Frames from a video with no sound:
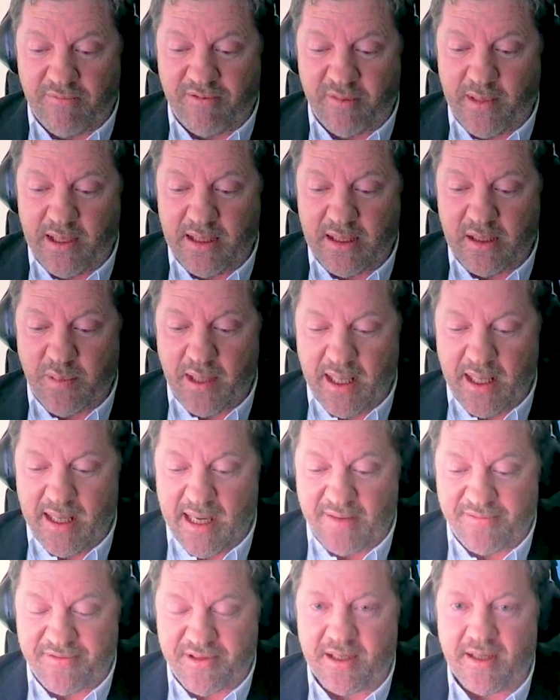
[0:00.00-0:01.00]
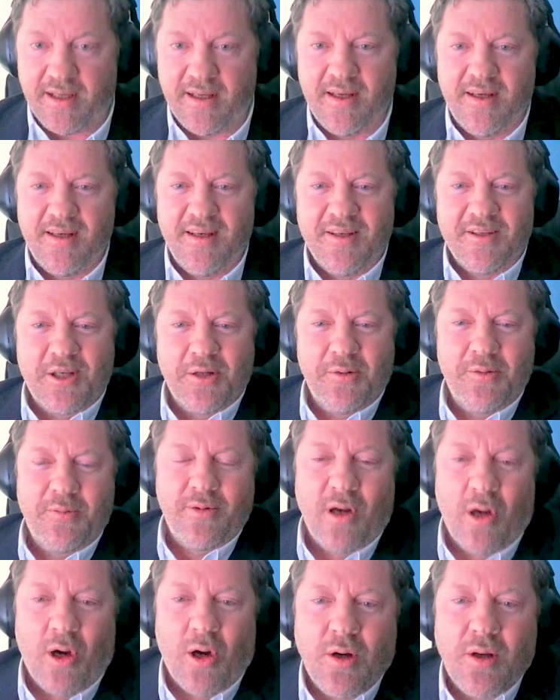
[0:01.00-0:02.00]
for me to be in after so
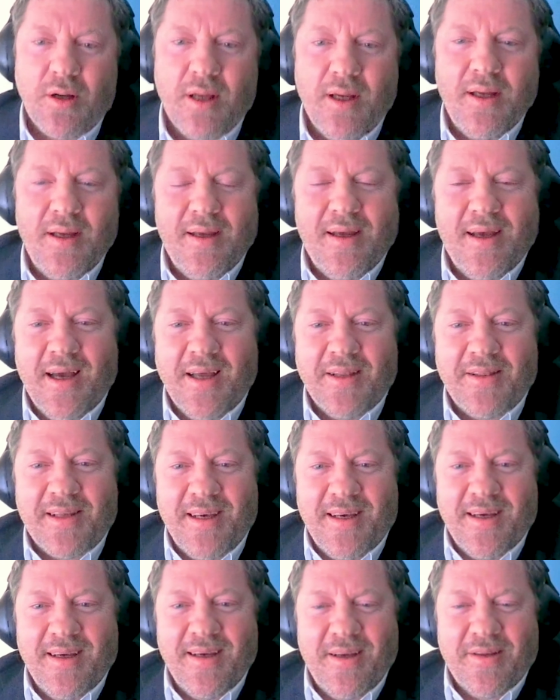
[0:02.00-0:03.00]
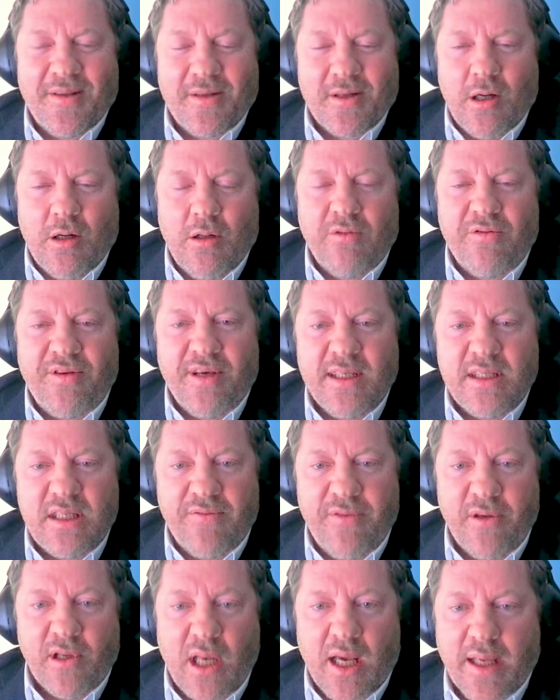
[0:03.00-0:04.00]
long at the coalface,
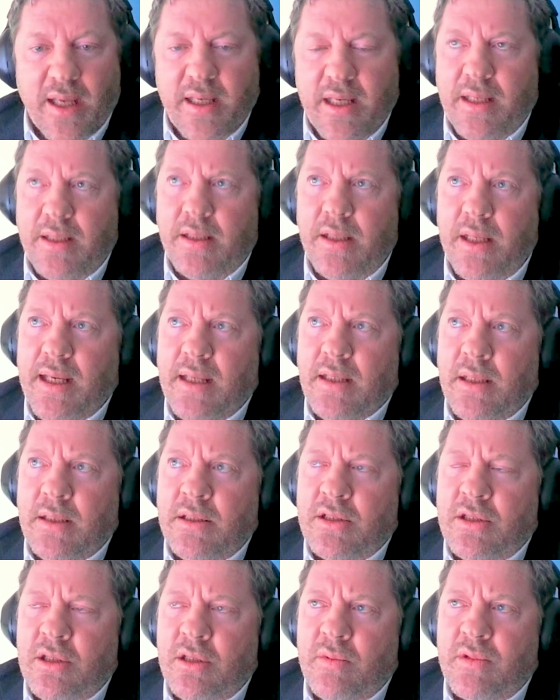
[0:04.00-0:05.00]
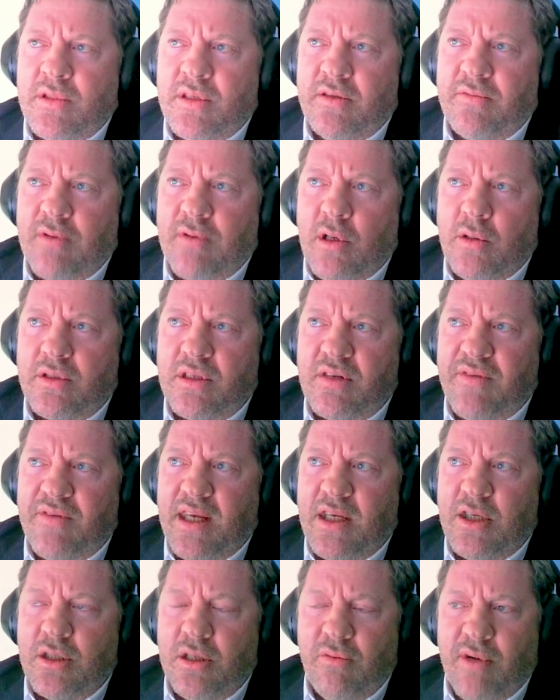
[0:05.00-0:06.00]
if you like, in terms of conservation and